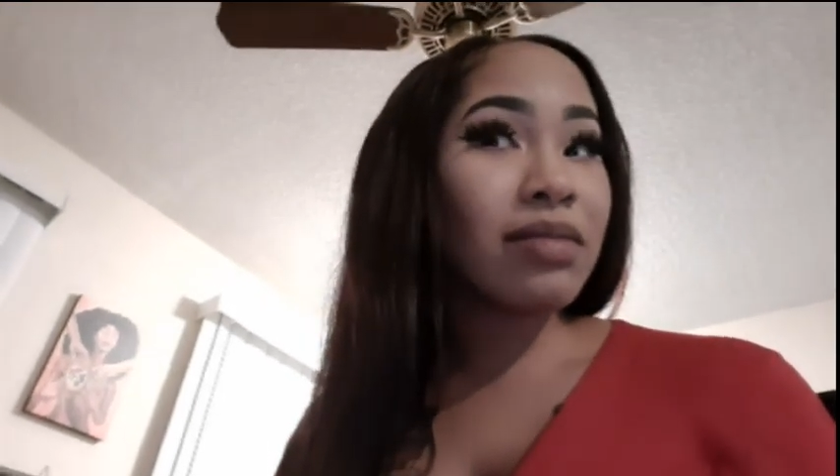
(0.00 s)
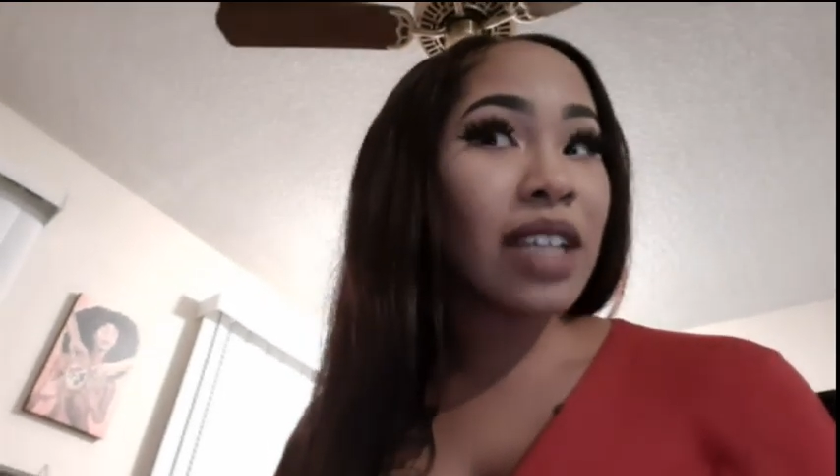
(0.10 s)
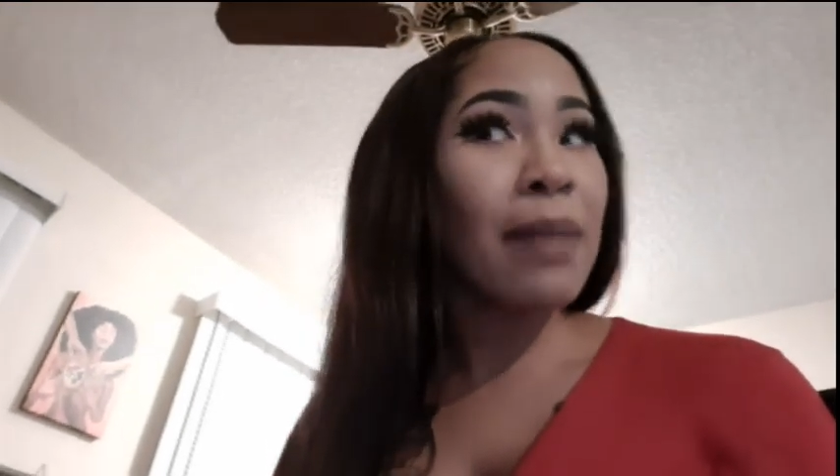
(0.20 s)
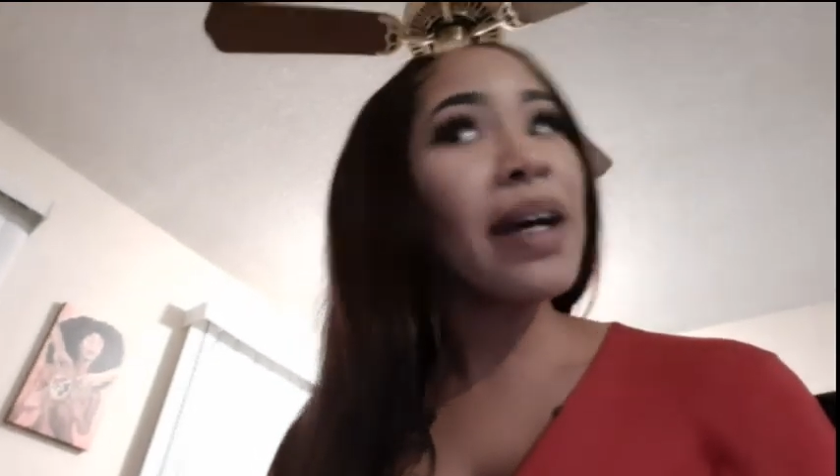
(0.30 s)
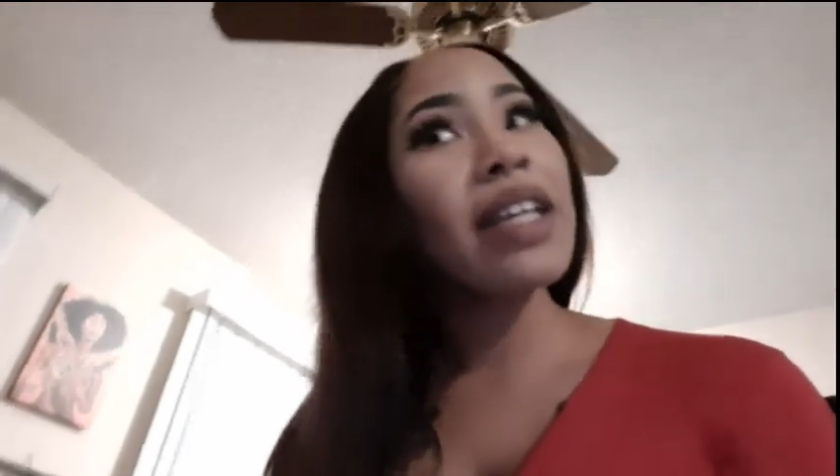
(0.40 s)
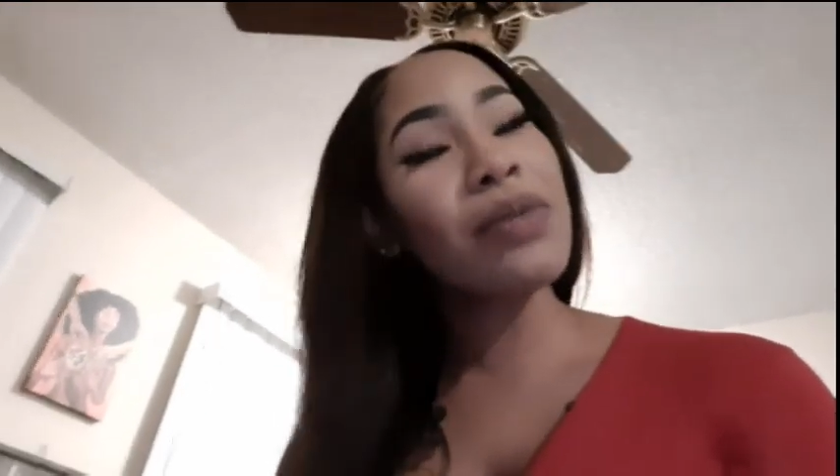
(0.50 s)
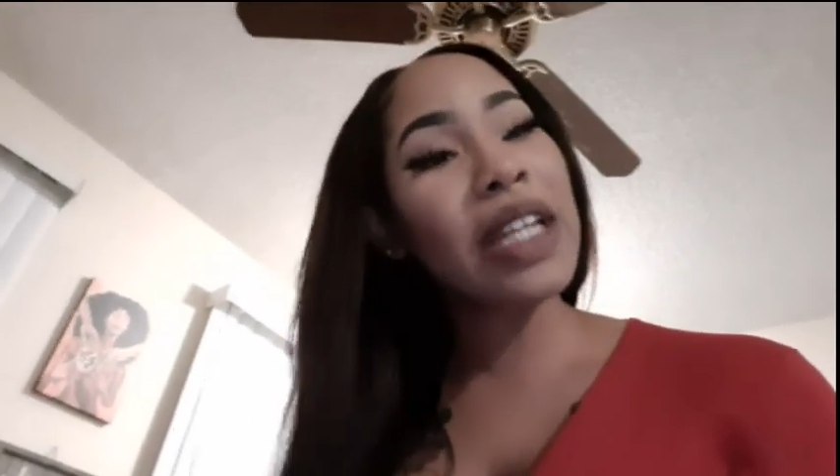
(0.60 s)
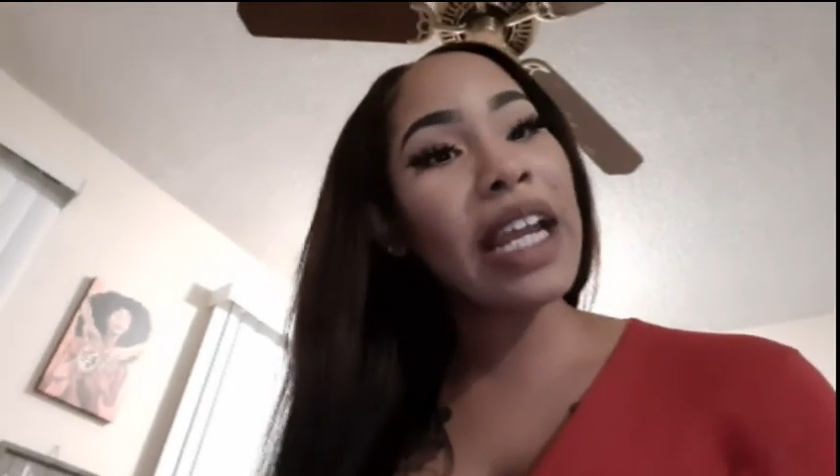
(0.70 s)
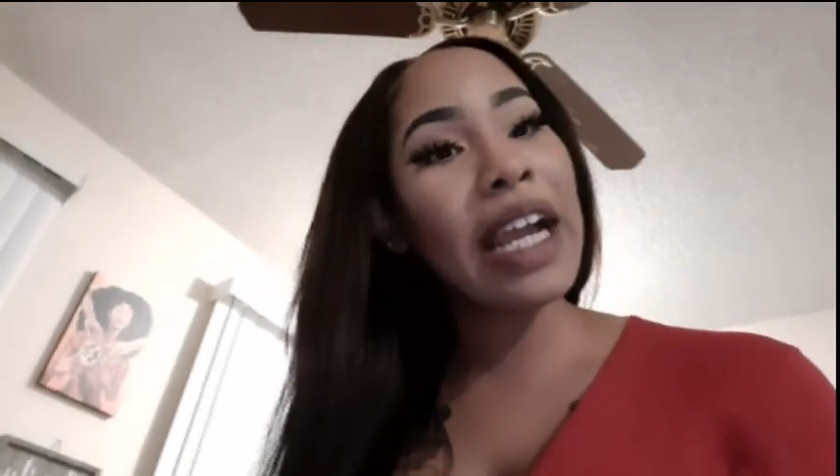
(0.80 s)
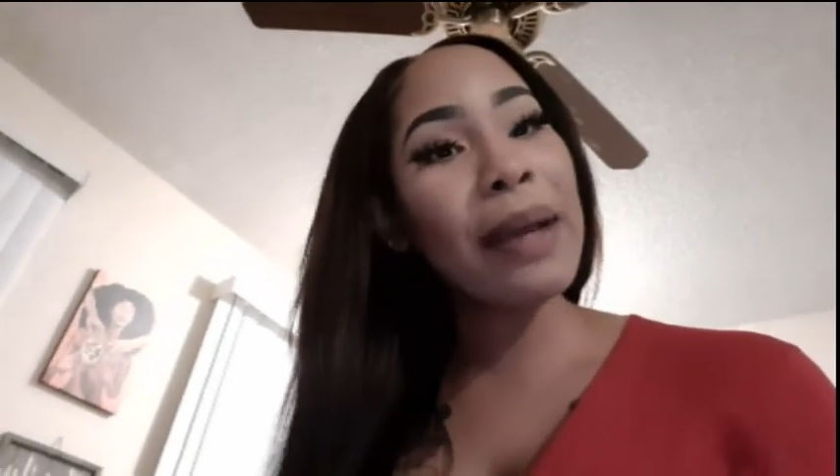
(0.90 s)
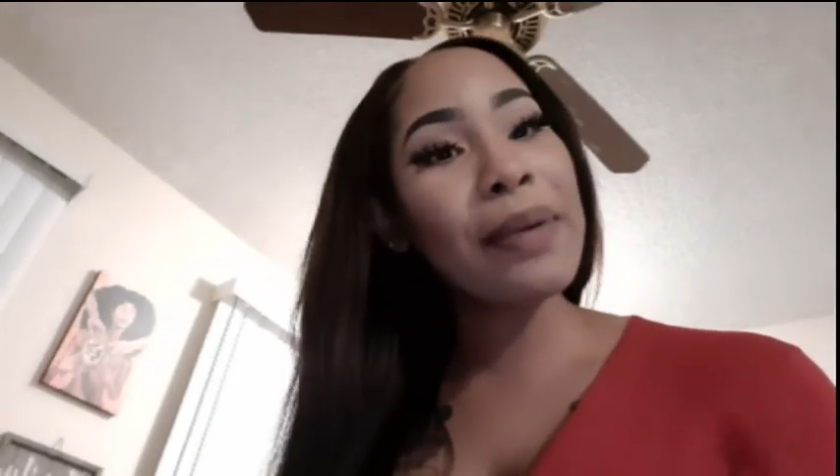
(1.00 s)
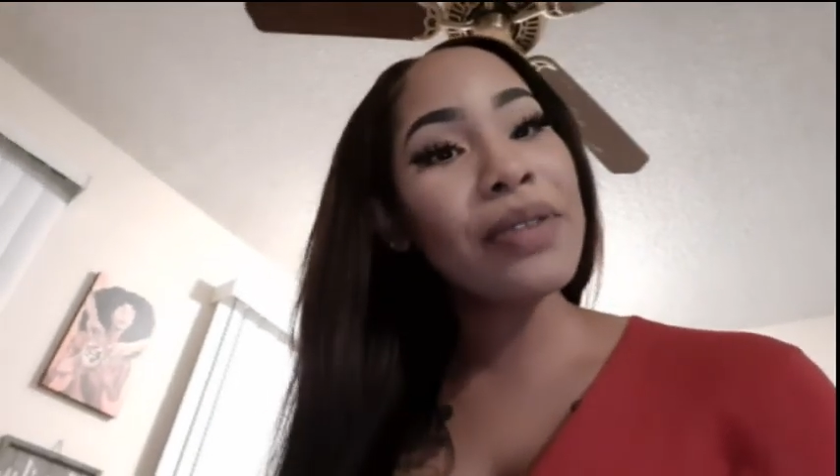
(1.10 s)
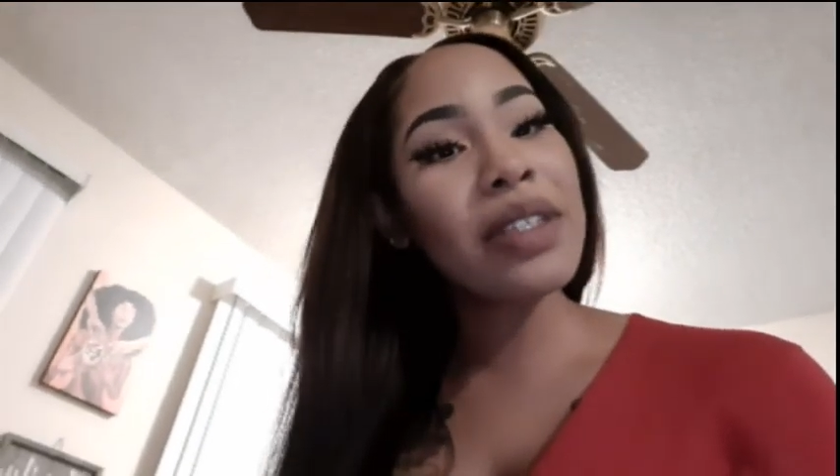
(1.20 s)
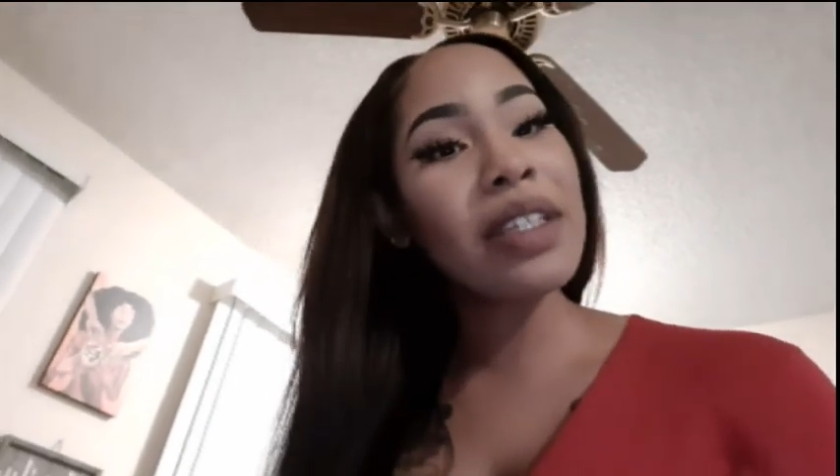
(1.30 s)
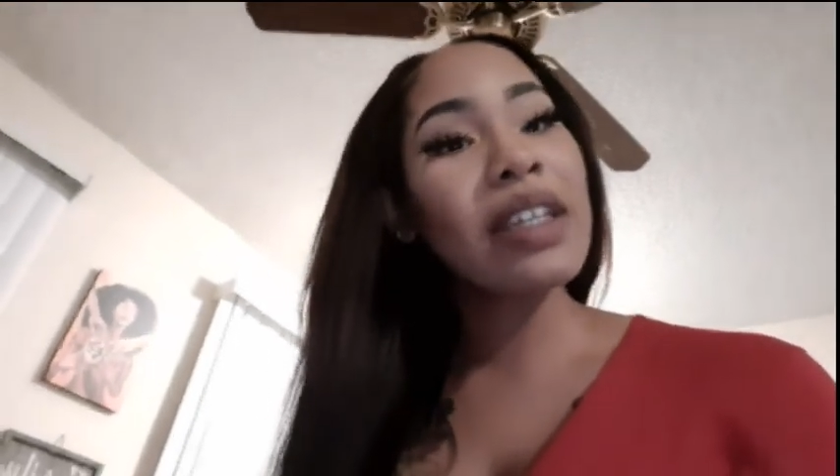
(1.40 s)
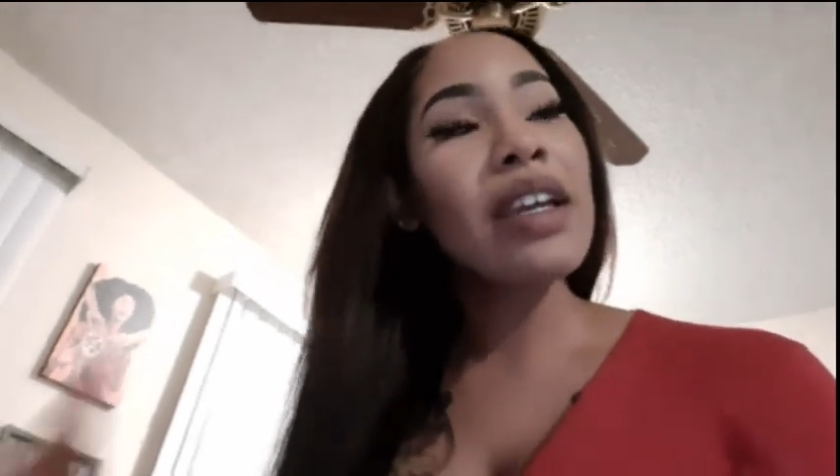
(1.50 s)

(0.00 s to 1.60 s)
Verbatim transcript: and my other one that I got posted.